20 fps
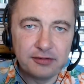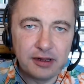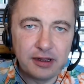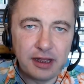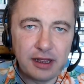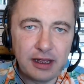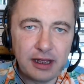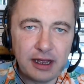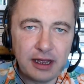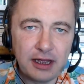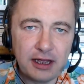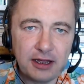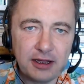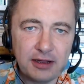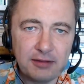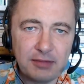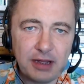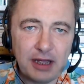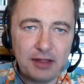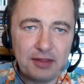
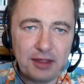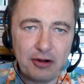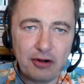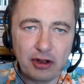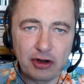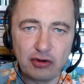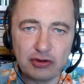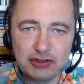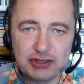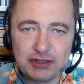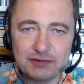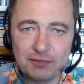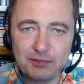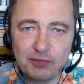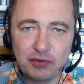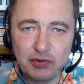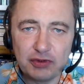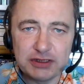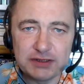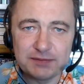and there are crossover
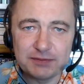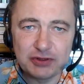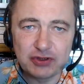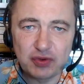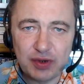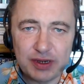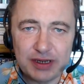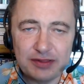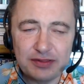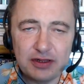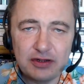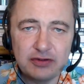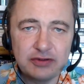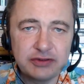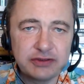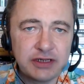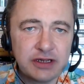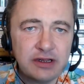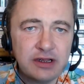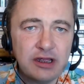points between
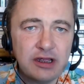those.